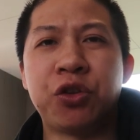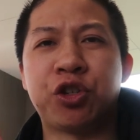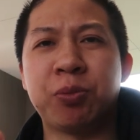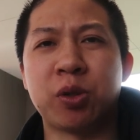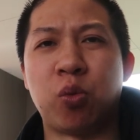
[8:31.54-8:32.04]
The
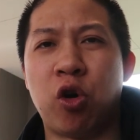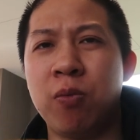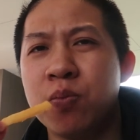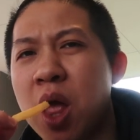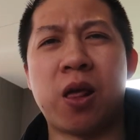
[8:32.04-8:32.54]
chips are
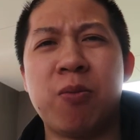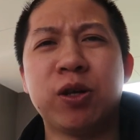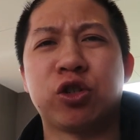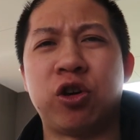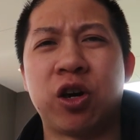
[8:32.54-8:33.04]
warm. They're a
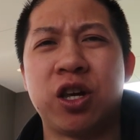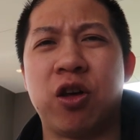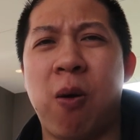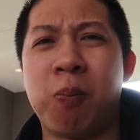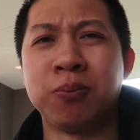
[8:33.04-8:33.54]
bit soggy
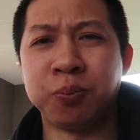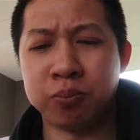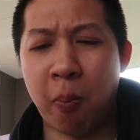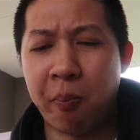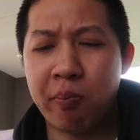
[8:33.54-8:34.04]
though.
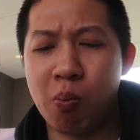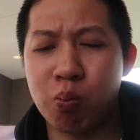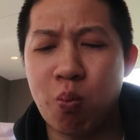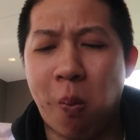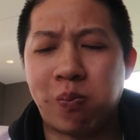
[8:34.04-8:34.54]

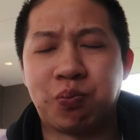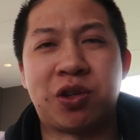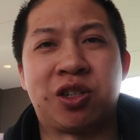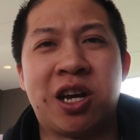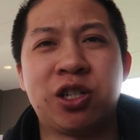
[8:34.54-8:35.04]

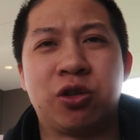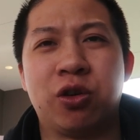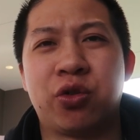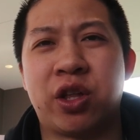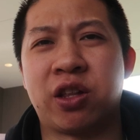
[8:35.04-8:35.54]
They taste
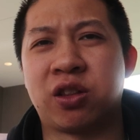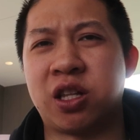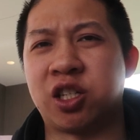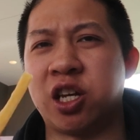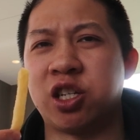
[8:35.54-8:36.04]
good. They're
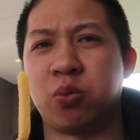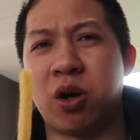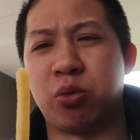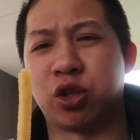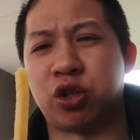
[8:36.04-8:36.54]
seasoned
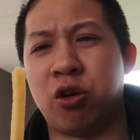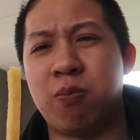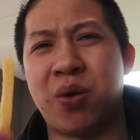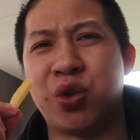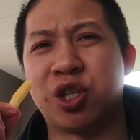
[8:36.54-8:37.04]
well with
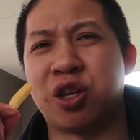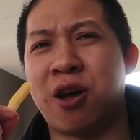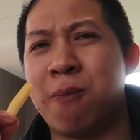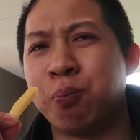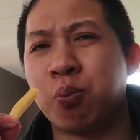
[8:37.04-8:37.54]
salt, but there's
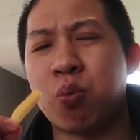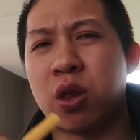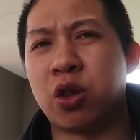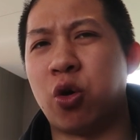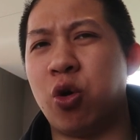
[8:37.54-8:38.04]
the
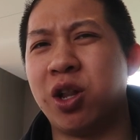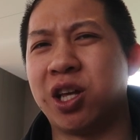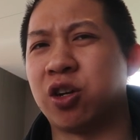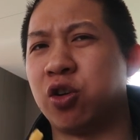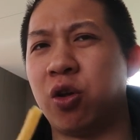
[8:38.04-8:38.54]

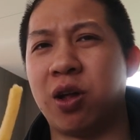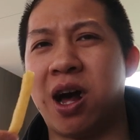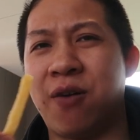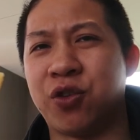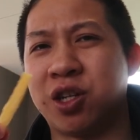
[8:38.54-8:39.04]
oily
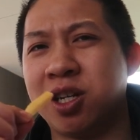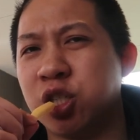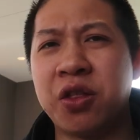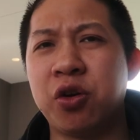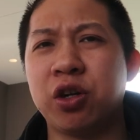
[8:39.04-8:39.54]
canola
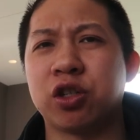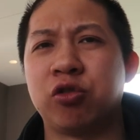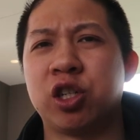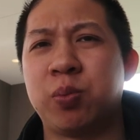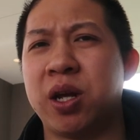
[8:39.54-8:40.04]
aftertaste, and they're not as
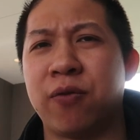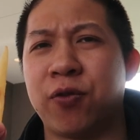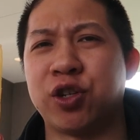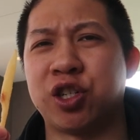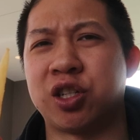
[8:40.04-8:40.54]
crispy and
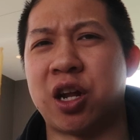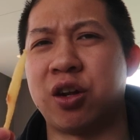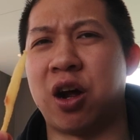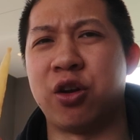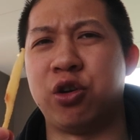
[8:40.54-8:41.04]
fresh as
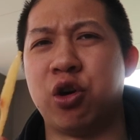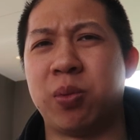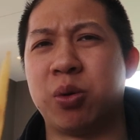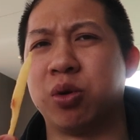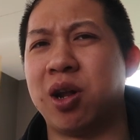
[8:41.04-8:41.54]
I
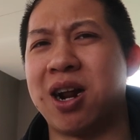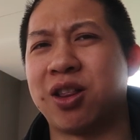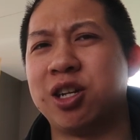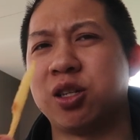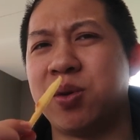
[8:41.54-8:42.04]
normally would
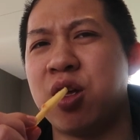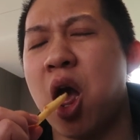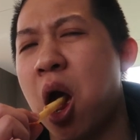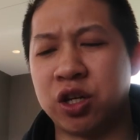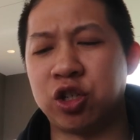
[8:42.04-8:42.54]
like these to be.
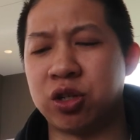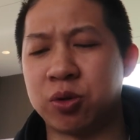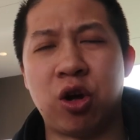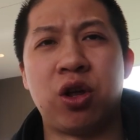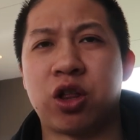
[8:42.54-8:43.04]
So these
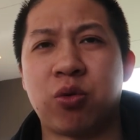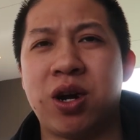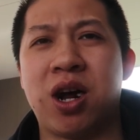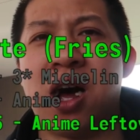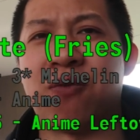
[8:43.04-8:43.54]
chips are only
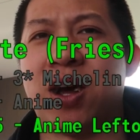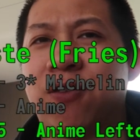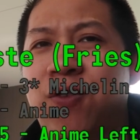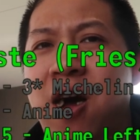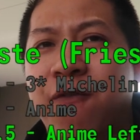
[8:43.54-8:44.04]
3.5
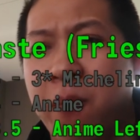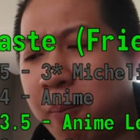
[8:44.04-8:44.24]
out of 5.